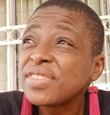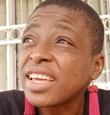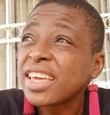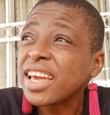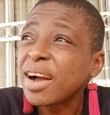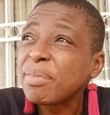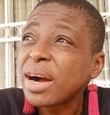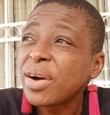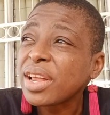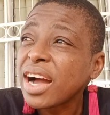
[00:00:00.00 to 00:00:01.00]
thinking
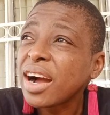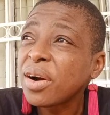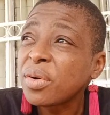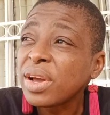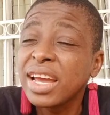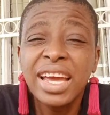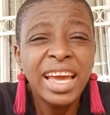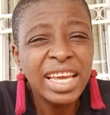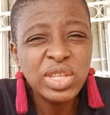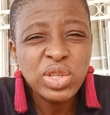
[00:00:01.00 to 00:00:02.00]
about how
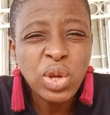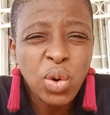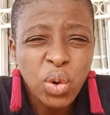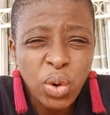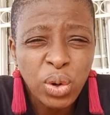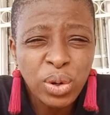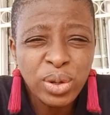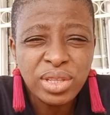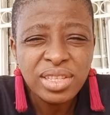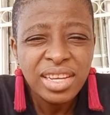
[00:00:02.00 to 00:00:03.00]
it's so good